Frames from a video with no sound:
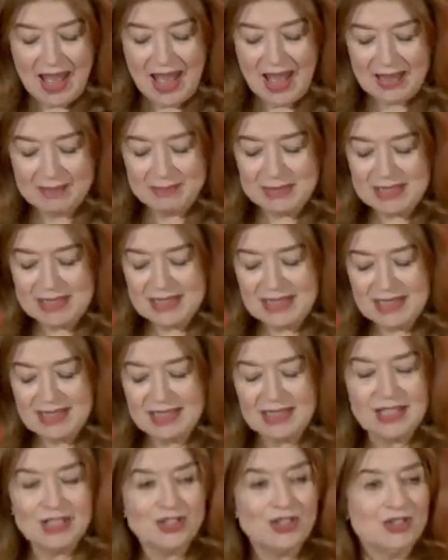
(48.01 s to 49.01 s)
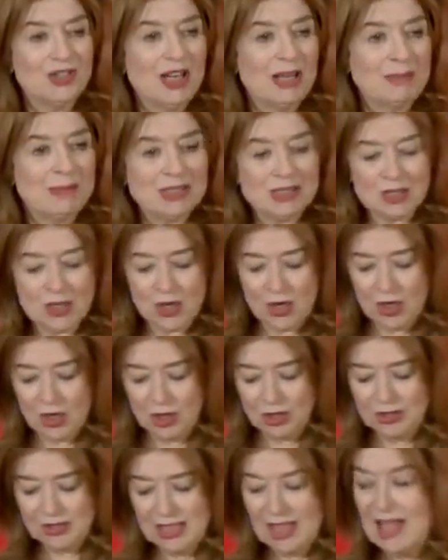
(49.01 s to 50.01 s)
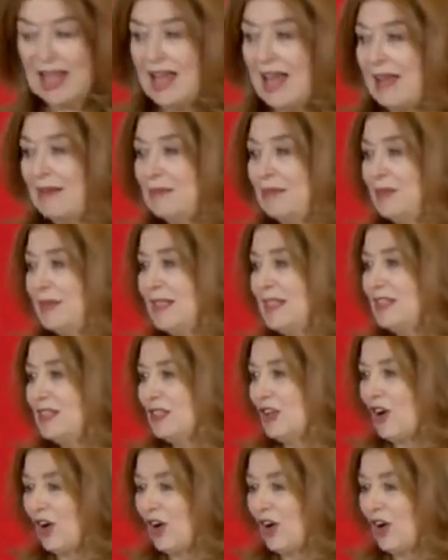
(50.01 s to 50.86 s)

and be seated as your name is called. And please,